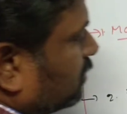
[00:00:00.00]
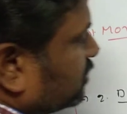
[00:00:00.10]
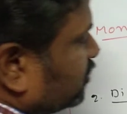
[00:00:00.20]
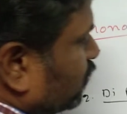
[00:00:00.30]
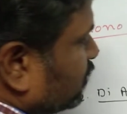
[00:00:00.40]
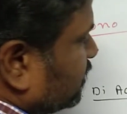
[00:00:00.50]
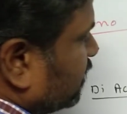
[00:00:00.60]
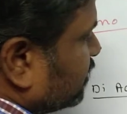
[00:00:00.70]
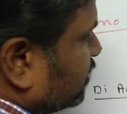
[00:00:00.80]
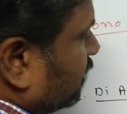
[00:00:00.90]

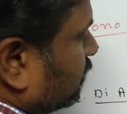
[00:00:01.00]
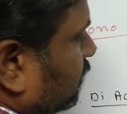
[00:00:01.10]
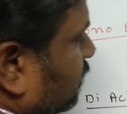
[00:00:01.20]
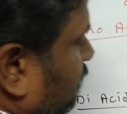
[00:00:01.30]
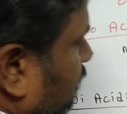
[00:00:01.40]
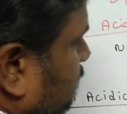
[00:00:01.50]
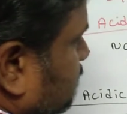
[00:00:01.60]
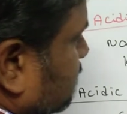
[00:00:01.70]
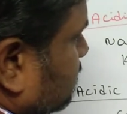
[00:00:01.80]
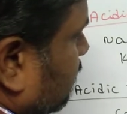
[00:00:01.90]
dissociation, it
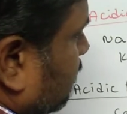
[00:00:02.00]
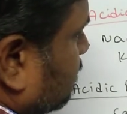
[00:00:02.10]
releases the